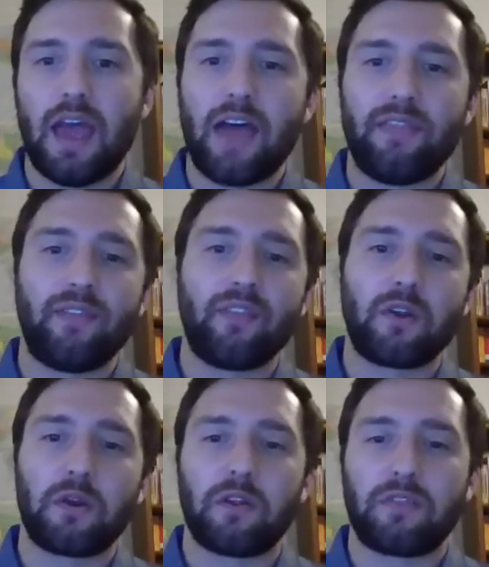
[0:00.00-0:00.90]
And then
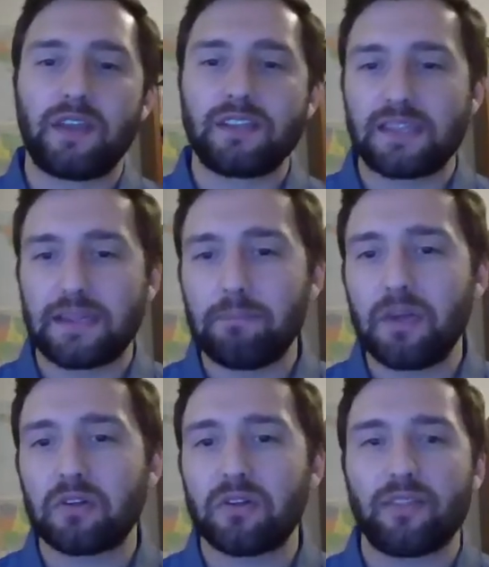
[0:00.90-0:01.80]
there are things in the
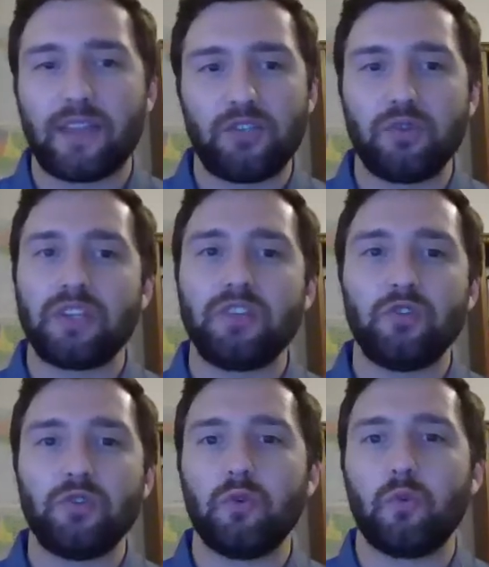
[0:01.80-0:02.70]
middle that you can
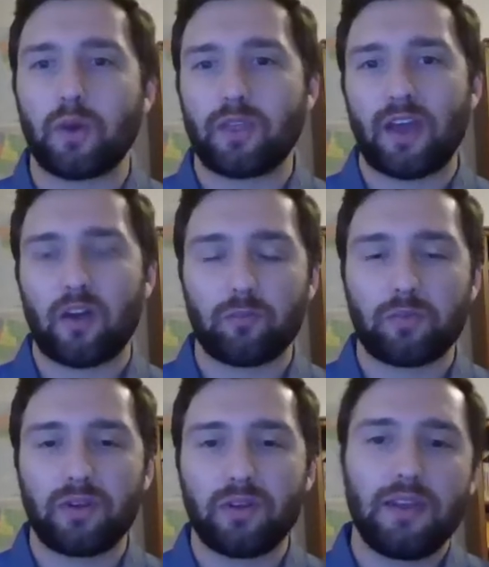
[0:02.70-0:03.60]
do with
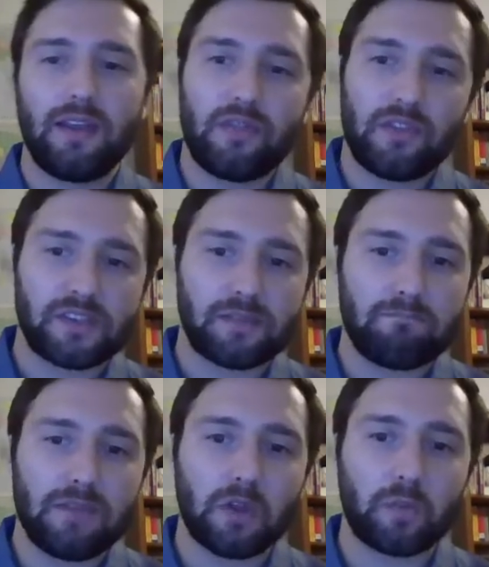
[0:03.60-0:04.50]
help. This
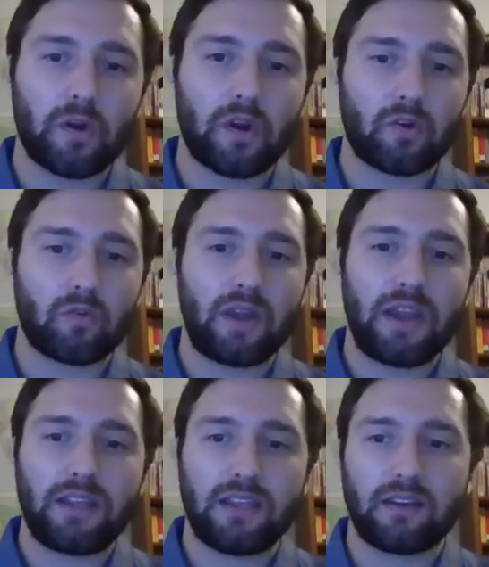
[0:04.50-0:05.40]
middle part
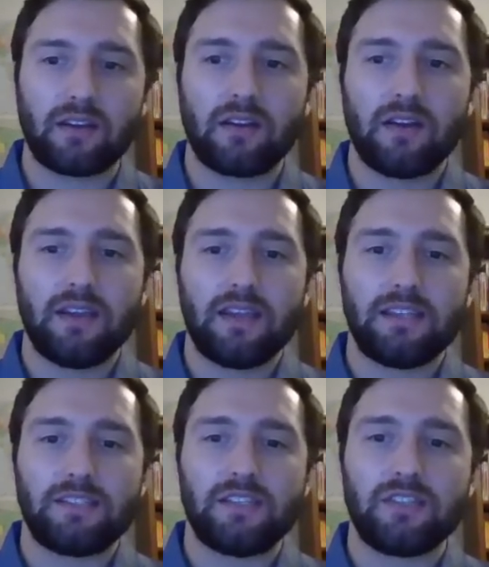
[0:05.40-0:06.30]
right here
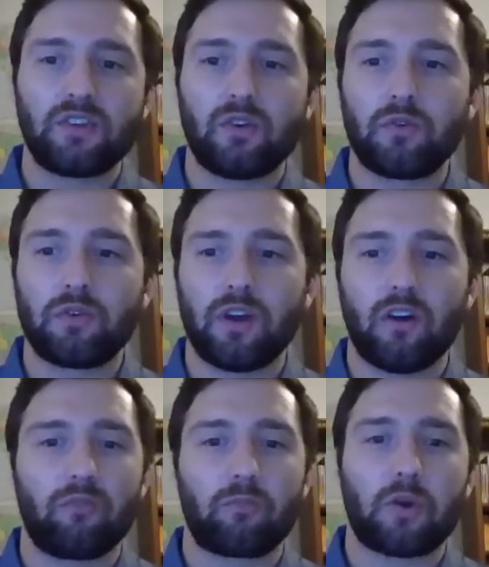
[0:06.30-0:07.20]
is the zone
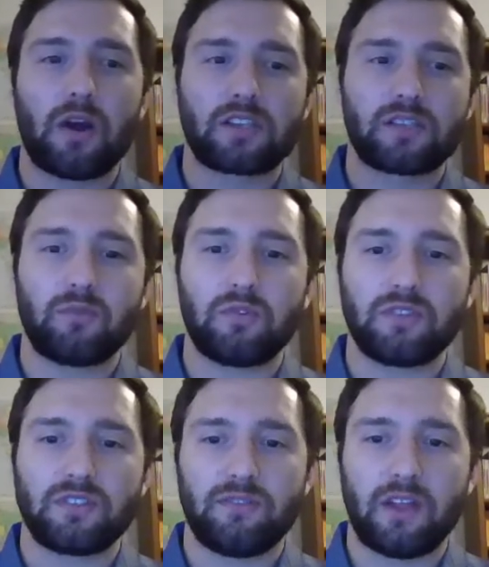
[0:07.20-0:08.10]
of
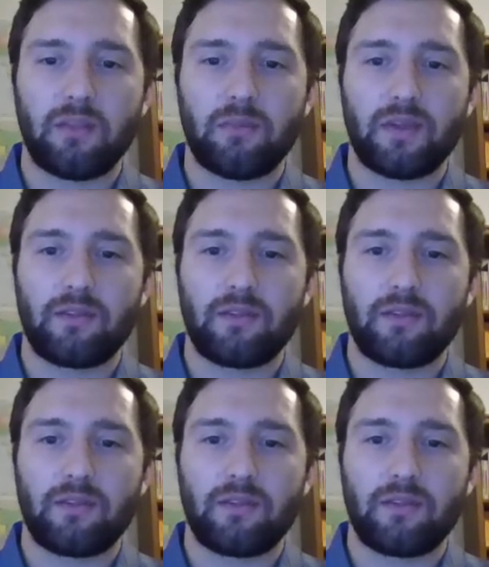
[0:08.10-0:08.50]
proximal development.